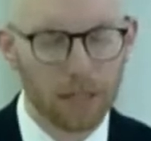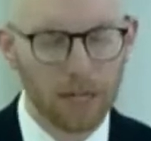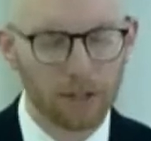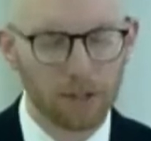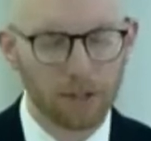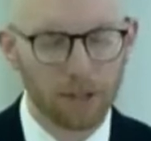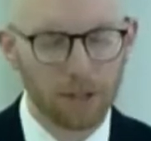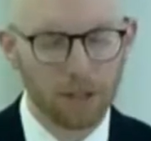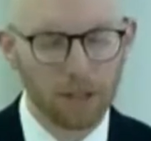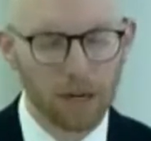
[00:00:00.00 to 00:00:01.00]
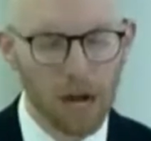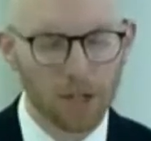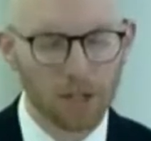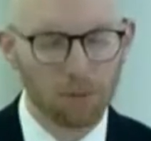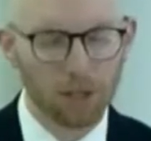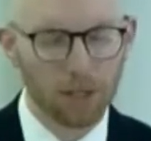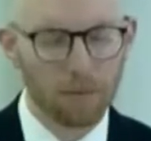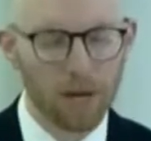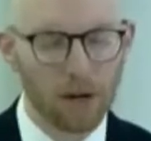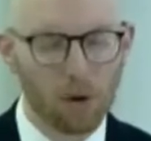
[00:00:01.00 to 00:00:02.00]
cleansed,
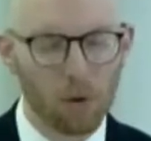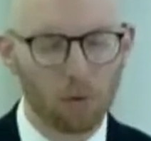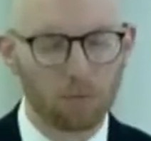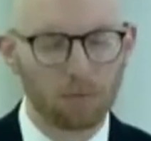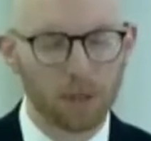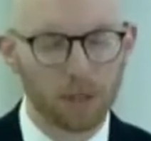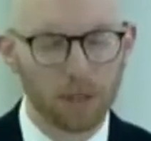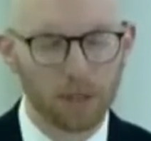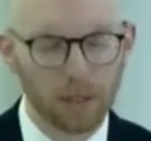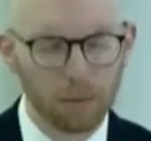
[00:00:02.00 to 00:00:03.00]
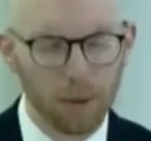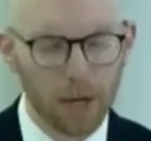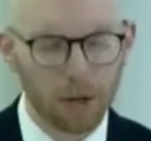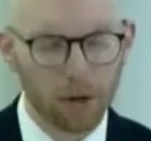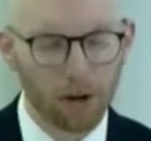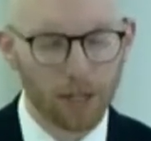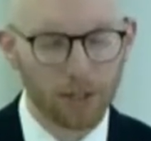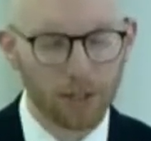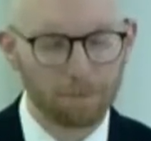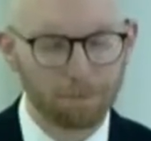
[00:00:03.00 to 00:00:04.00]
consummately made whole by your
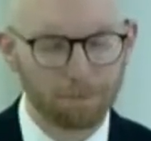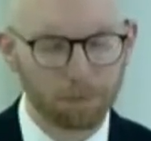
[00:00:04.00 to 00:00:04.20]
grace.